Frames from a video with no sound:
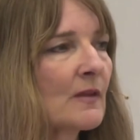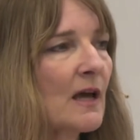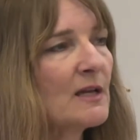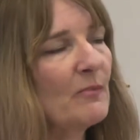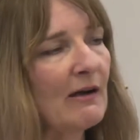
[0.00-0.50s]

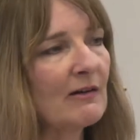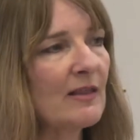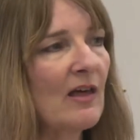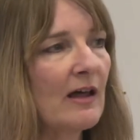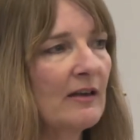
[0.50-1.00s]
And apparently
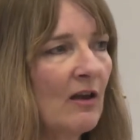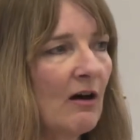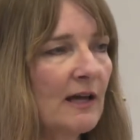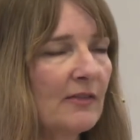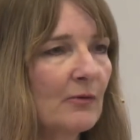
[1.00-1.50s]
that
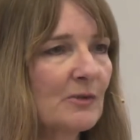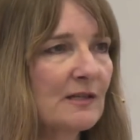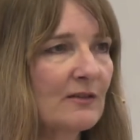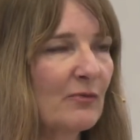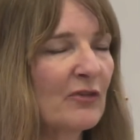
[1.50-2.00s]
night there was
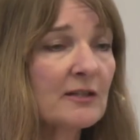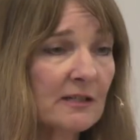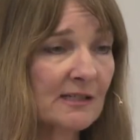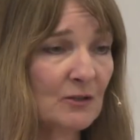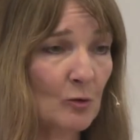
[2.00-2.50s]
a
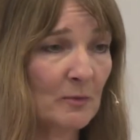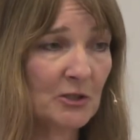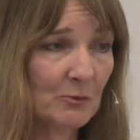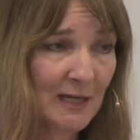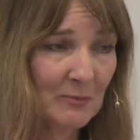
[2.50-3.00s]
thunderstorm, and
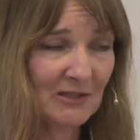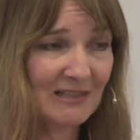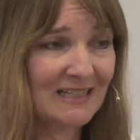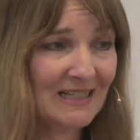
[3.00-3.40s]
she was able to